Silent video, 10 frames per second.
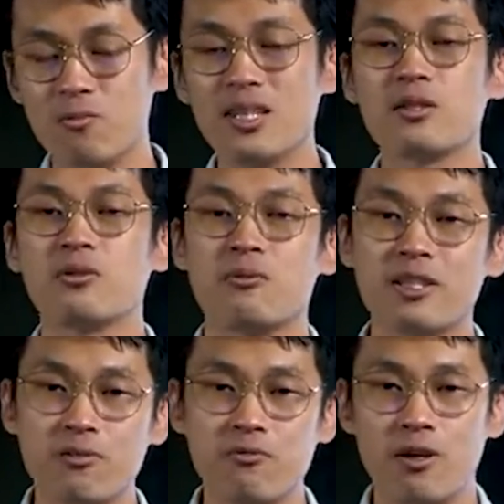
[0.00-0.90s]
what they were
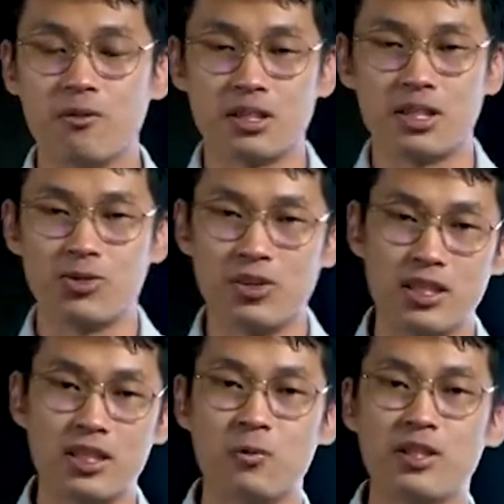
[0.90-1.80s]
waiting for was
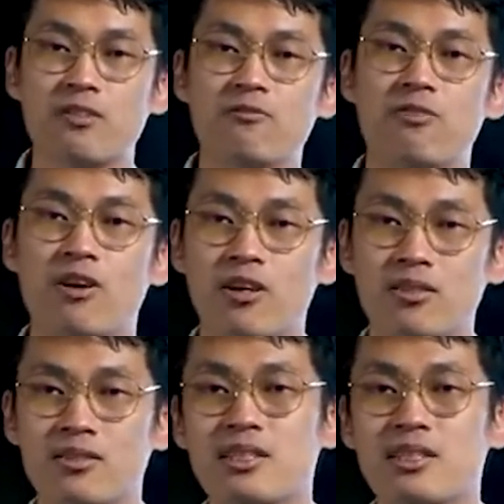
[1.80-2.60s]
actually they were waiting for